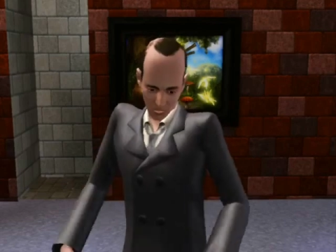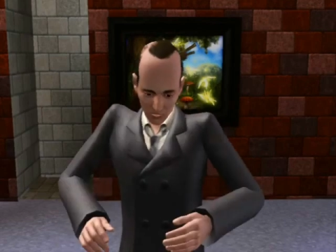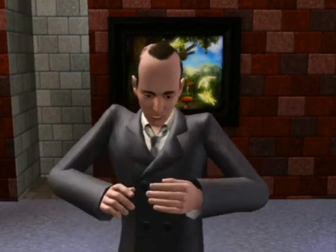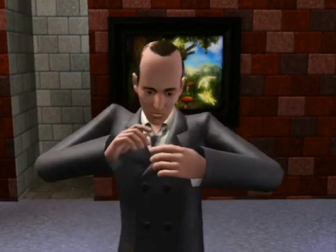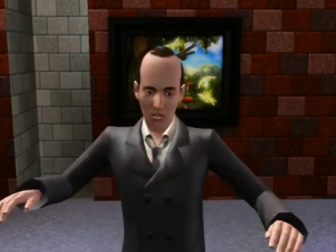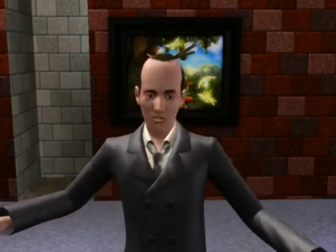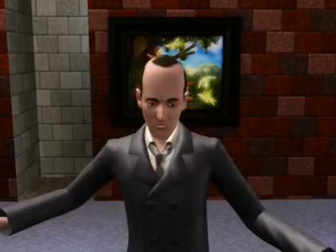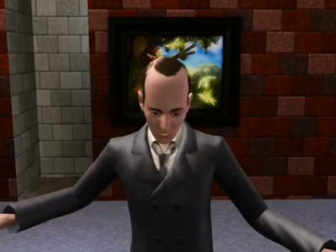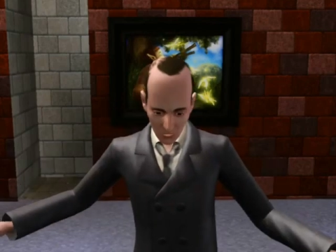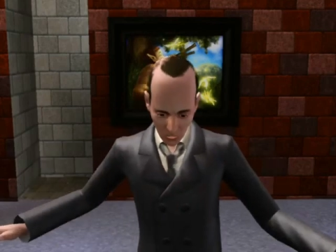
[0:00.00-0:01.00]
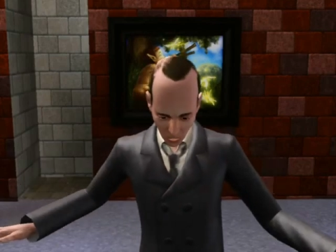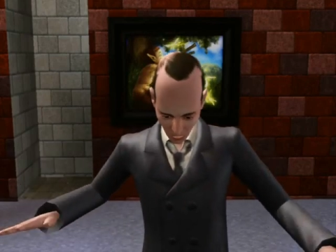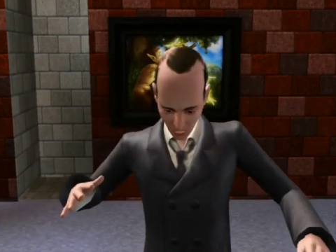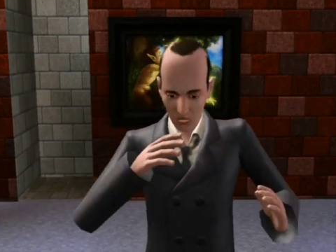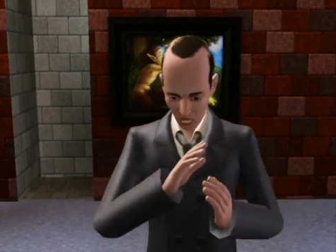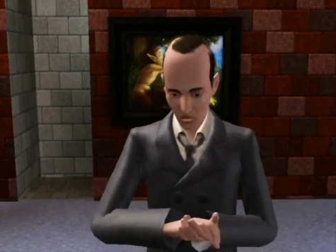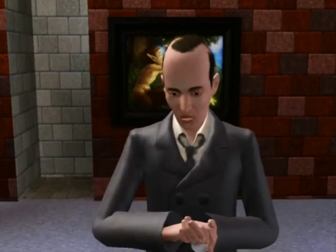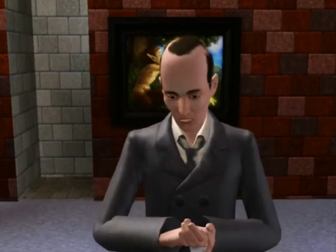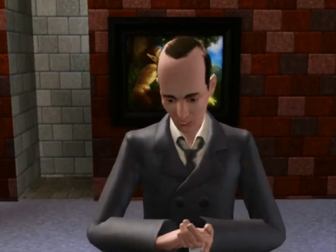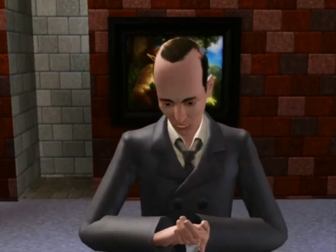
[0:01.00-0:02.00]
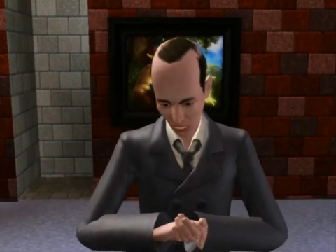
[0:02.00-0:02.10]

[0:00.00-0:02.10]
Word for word: chance of winning? But then their